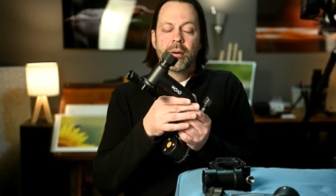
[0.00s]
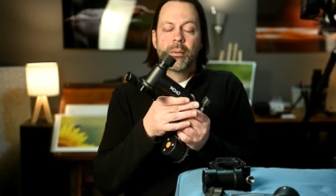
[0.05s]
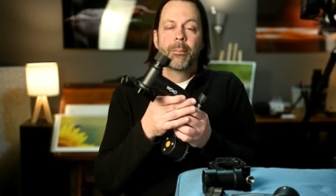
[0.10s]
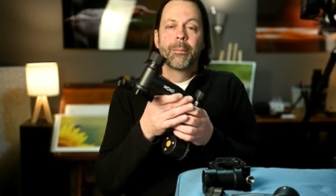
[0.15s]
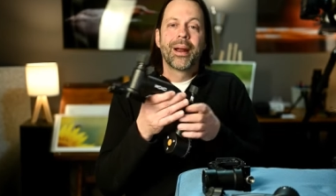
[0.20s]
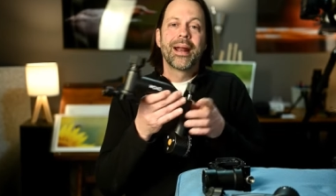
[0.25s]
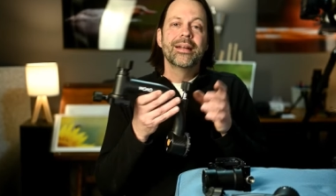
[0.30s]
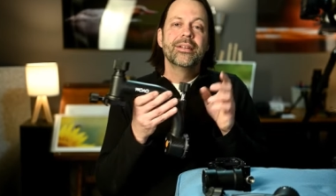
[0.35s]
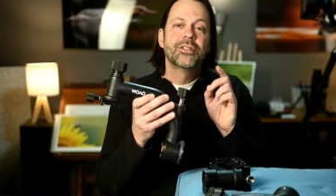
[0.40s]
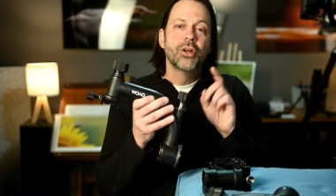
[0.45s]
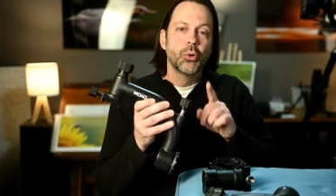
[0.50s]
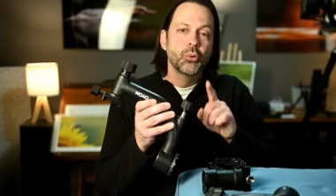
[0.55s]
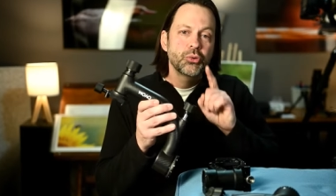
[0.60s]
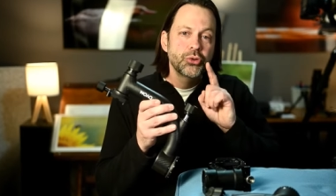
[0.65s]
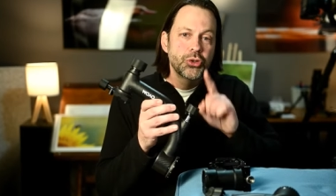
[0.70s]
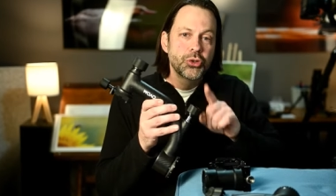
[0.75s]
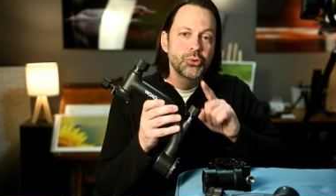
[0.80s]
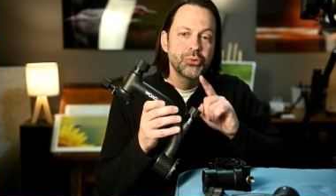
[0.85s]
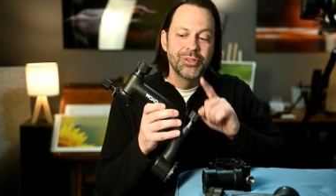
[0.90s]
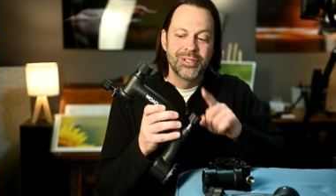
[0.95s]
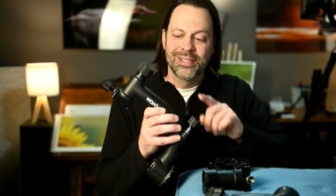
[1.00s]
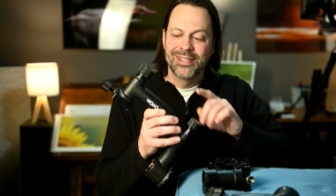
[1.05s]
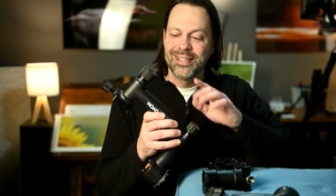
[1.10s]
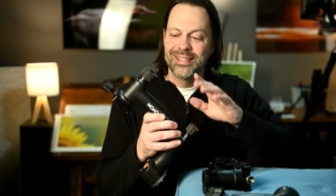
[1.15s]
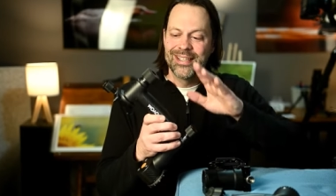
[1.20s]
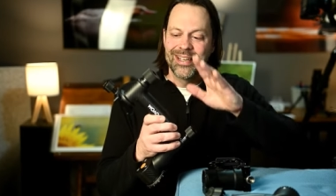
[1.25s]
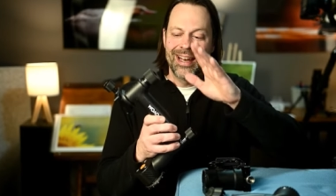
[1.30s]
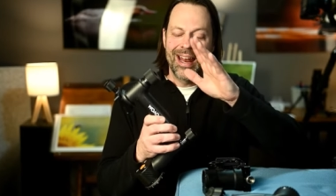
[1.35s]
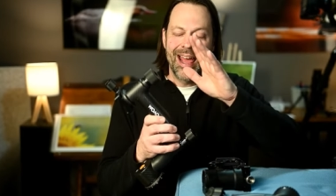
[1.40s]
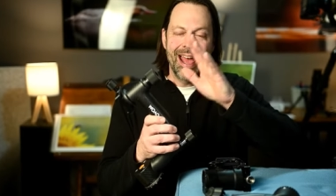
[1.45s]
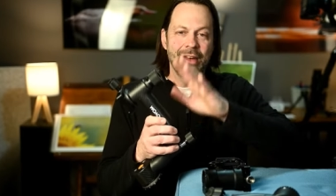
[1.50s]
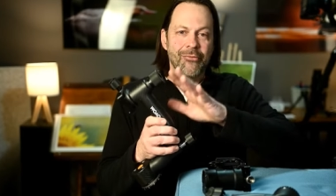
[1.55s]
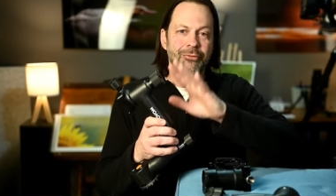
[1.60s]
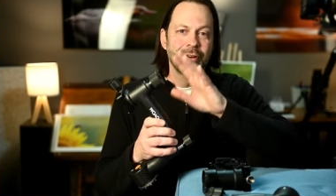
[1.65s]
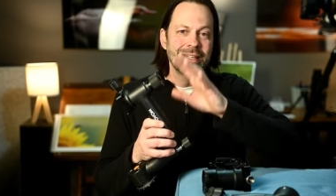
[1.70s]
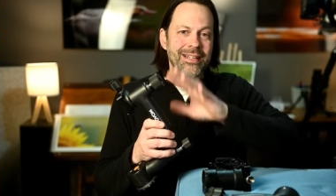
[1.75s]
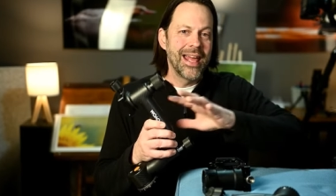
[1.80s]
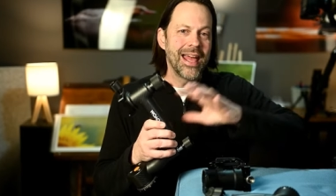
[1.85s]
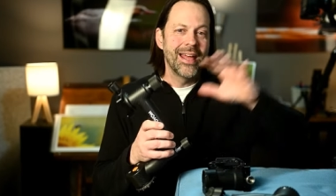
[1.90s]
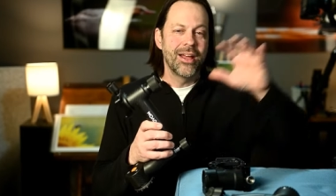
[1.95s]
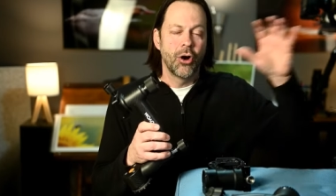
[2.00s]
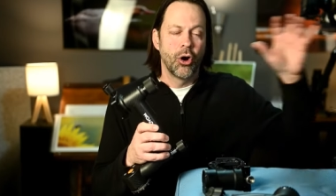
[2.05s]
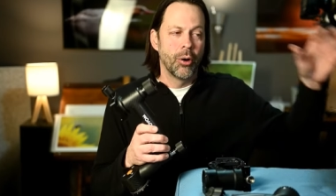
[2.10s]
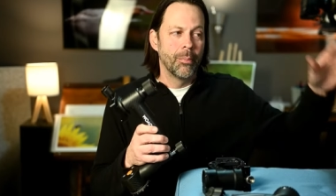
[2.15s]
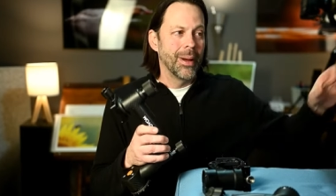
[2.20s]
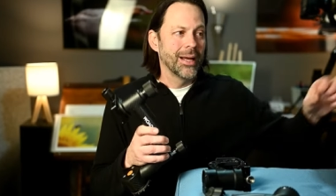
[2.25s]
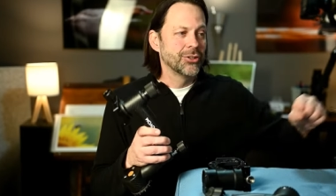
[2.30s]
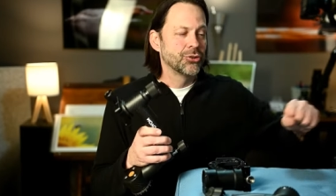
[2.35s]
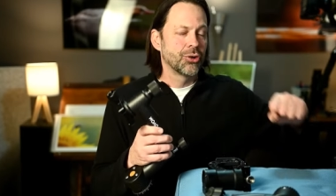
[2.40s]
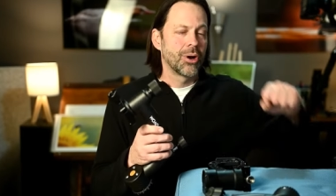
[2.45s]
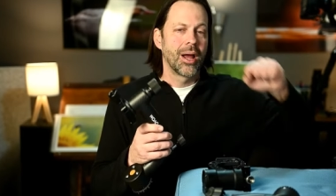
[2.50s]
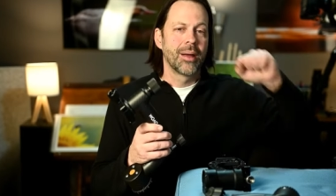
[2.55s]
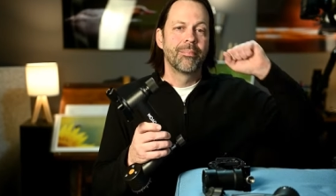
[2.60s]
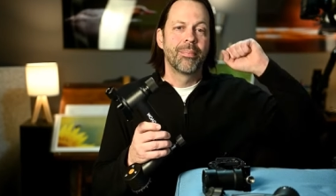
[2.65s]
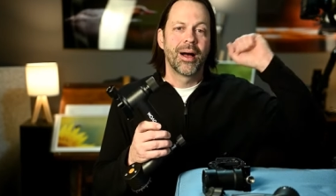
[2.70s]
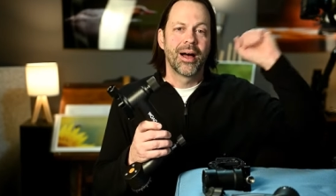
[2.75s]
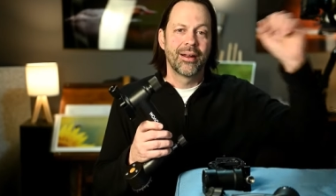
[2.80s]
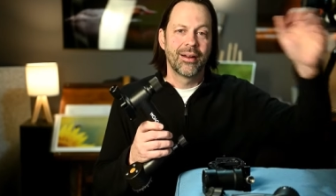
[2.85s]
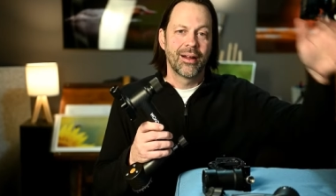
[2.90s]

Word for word: but I don't use this as an everyday on my tripod